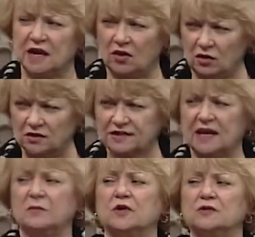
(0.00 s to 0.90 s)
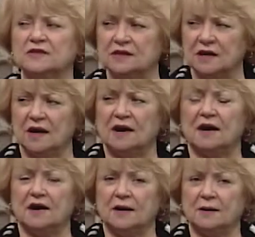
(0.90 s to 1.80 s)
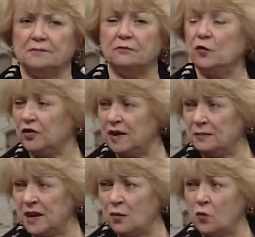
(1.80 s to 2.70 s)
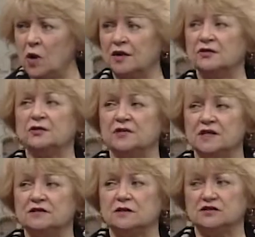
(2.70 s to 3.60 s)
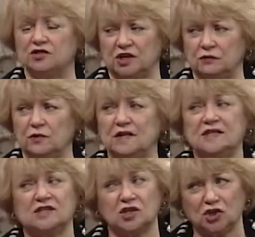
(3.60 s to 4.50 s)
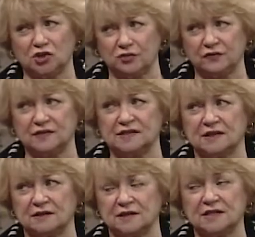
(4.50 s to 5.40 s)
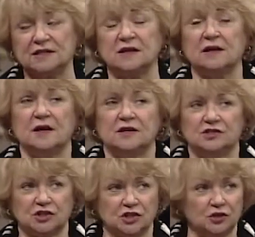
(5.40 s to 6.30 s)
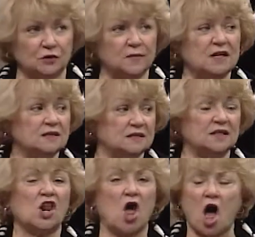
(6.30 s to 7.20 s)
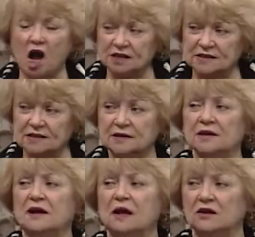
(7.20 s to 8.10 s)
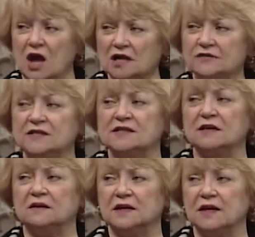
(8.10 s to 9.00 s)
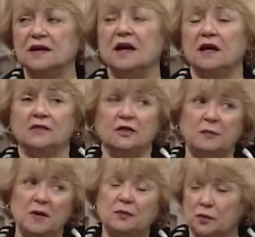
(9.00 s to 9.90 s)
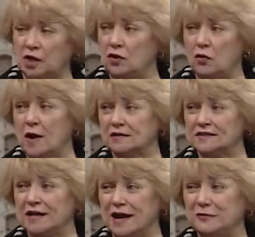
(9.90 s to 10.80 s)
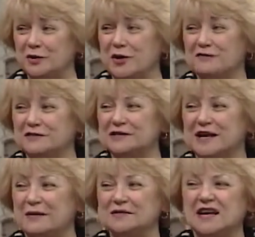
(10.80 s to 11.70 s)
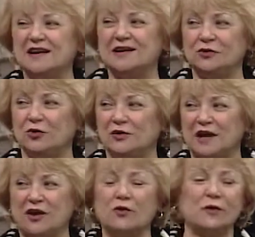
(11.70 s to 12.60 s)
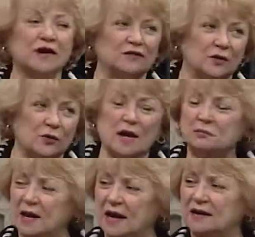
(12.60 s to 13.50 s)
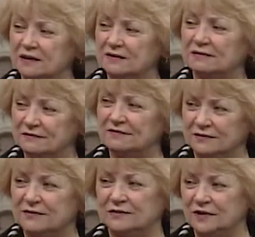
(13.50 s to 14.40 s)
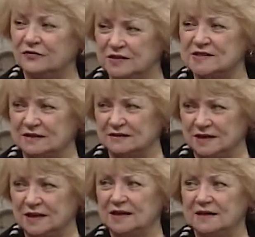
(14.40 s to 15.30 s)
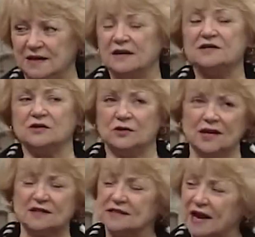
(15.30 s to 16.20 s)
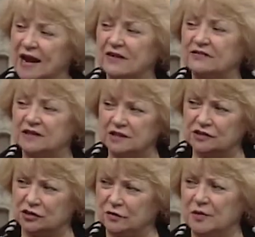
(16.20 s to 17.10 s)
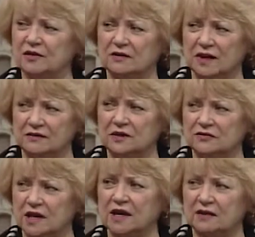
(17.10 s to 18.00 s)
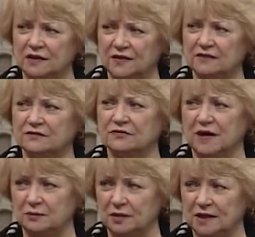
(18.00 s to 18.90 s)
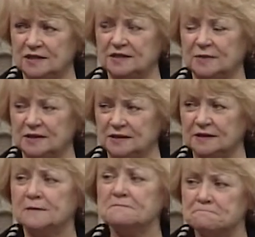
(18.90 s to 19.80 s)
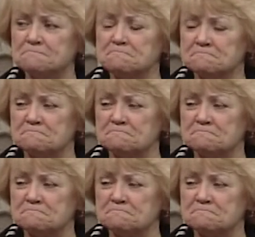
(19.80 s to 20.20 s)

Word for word: like Alzheimer's, uh-huh. um, where they may wander. These are generally secure facilities. Secure means locked, mm-hmm. a locked facility. The people can go outside, but oftentimes any door they go in, they're right back in right. the facility. Uh-huh. So yes, I have to determine their level of care and then find placement. Uh-huh.